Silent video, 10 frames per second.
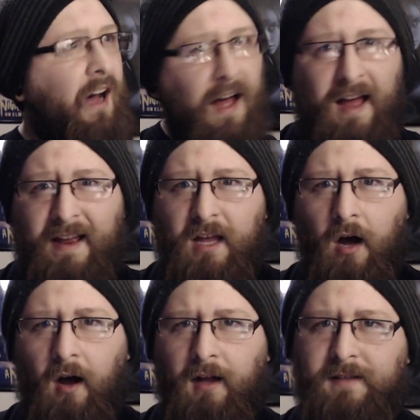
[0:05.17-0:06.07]

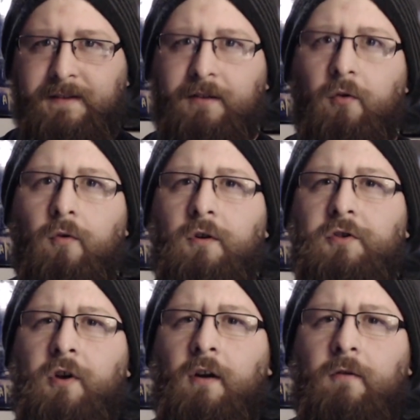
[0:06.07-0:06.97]
icons in the horror
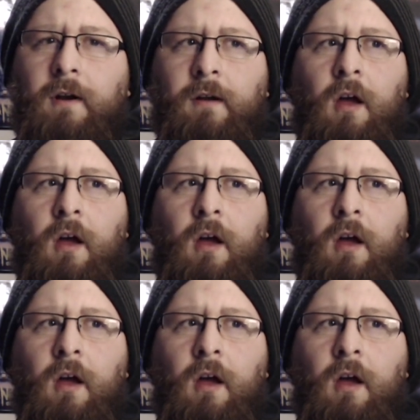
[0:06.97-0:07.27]
genre.